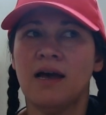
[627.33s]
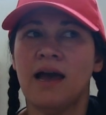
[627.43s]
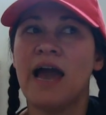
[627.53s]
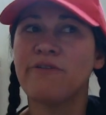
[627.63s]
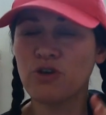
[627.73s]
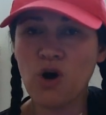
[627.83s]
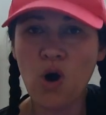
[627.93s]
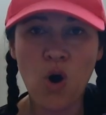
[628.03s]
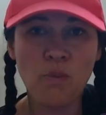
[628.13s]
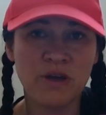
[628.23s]
have to go
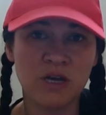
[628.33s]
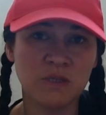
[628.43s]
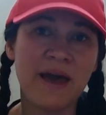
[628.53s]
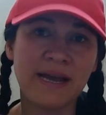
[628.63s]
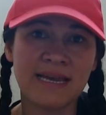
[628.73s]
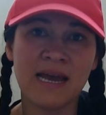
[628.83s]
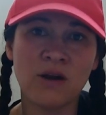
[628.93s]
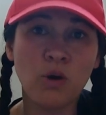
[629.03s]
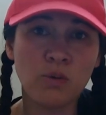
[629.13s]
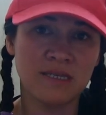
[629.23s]
home, because back then
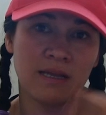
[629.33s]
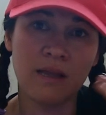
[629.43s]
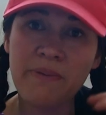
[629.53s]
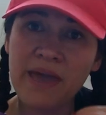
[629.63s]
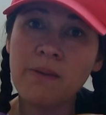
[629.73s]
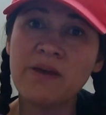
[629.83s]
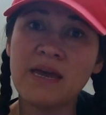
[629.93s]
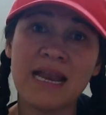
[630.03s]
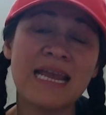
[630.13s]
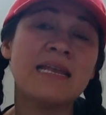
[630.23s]
Hope was still a baby
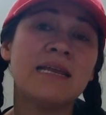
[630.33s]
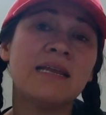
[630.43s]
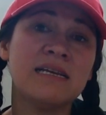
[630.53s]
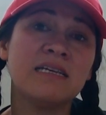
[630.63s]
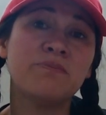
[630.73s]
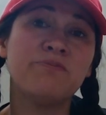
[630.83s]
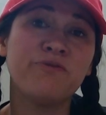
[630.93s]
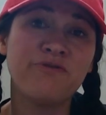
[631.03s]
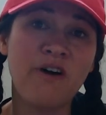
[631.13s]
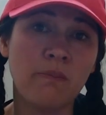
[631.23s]
and he needed his
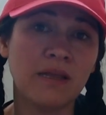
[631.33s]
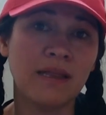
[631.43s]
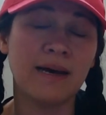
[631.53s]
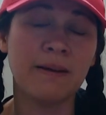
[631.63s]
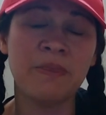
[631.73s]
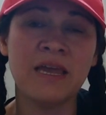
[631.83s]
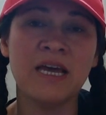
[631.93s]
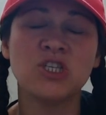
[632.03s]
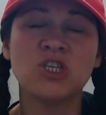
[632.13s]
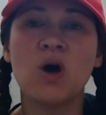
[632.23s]
formula.
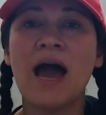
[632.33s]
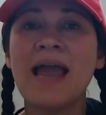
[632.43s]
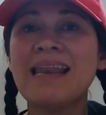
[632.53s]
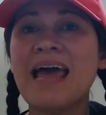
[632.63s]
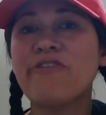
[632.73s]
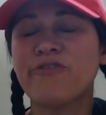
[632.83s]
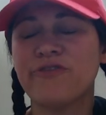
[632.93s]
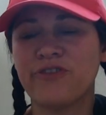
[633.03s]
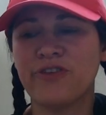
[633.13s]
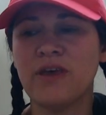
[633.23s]
So I
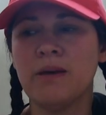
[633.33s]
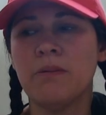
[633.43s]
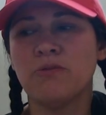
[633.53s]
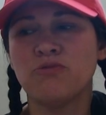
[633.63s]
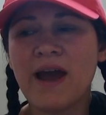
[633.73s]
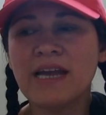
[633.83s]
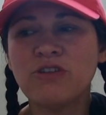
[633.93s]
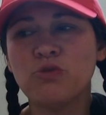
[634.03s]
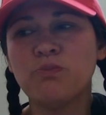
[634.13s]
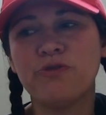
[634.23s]
left
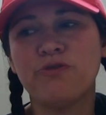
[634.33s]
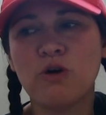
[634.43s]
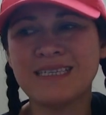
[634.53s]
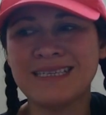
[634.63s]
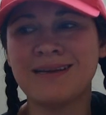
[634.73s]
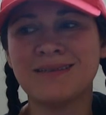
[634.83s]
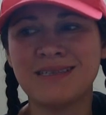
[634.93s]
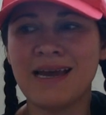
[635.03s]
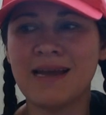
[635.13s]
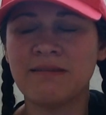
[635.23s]
right before
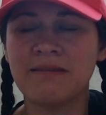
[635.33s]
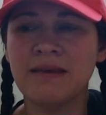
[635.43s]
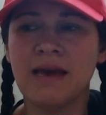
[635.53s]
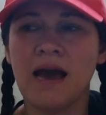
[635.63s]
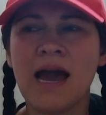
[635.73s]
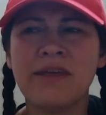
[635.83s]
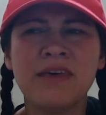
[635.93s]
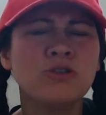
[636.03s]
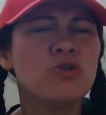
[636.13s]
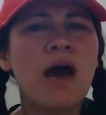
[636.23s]
sunset. I
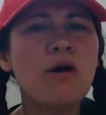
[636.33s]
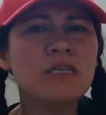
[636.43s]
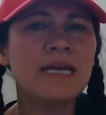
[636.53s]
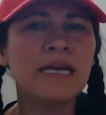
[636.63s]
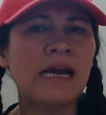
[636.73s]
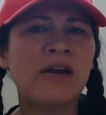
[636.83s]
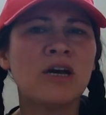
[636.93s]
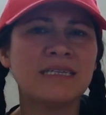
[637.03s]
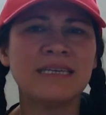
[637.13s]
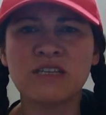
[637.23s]
think 2 hours later, I
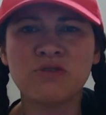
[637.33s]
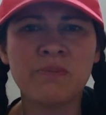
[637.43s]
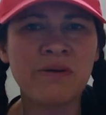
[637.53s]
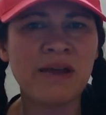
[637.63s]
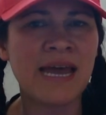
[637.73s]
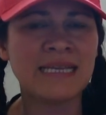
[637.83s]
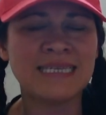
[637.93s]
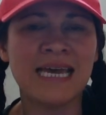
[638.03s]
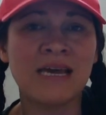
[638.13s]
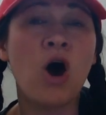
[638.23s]
got a text from Mary Ann
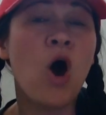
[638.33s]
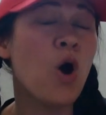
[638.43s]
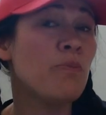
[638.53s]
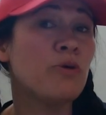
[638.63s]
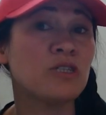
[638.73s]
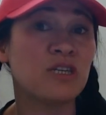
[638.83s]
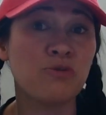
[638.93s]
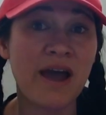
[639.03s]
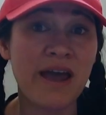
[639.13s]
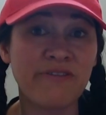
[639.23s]
saying, oh, her birds
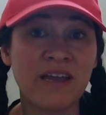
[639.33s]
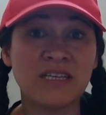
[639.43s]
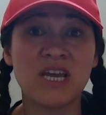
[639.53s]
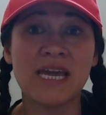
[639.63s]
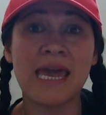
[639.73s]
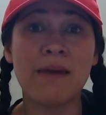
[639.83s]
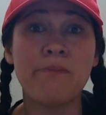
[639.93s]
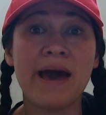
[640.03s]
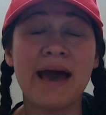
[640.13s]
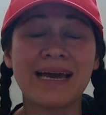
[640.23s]
arrived and they came
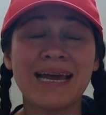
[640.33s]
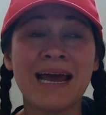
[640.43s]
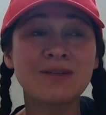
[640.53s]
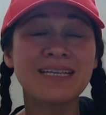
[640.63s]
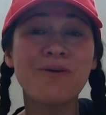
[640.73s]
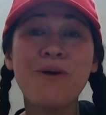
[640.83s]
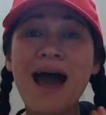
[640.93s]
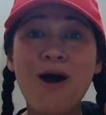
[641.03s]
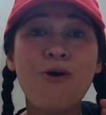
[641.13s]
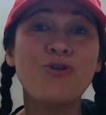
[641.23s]
back. And I was like,
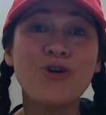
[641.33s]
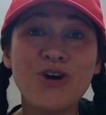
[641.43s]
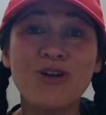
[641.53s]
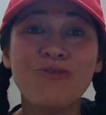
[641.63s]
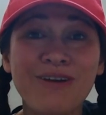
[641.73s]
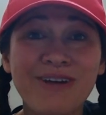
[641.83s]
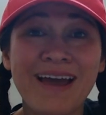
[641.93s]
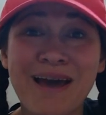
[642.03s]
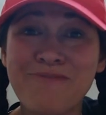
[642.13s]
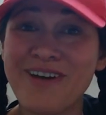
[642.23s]
wow, good, very
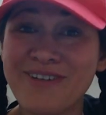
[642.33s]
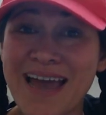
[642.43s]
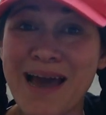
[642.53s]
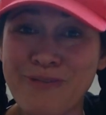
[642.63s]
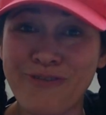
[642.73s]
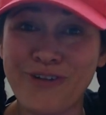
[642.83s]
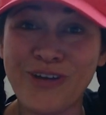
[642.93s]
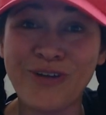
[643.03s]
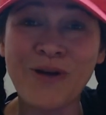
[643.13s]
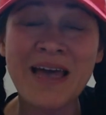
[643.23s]
happy for
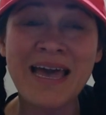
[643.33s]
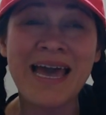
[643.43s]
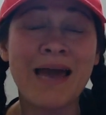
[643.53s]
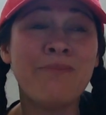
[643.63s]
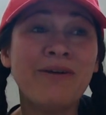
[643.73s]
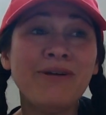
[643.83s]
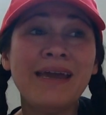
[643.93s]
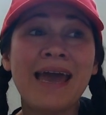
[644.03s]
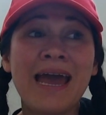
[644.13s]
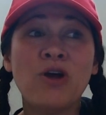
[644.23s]
you. And
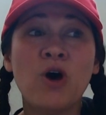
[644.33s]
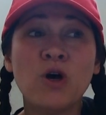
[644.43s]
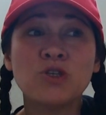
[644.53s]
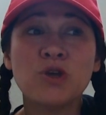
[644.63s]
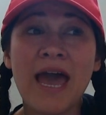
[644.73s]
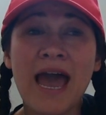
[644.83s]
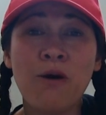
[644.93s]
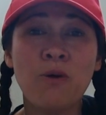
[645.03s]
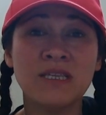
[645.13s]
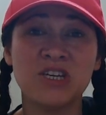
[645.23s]
Mary Ann also
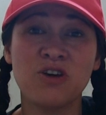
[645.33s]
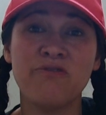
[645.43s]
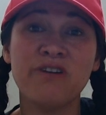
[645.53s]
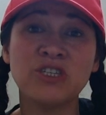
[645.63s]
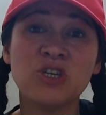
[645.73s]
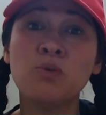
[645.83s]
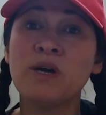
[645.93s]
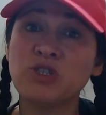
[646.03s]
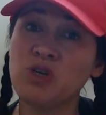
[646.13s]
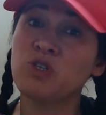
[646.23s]
had once a convention
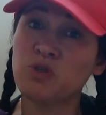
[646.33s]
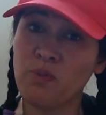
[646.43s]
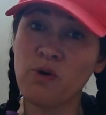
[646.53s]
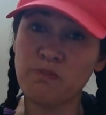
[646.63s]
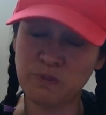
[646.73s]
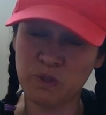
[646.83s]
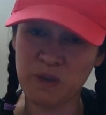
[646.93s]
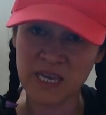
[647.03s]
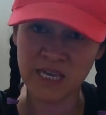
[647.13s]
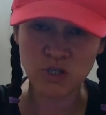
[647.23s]
where she was
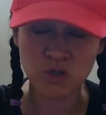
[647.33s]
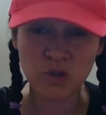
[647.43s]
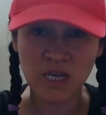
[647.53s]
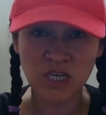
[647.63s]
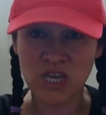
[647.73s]
speaking to.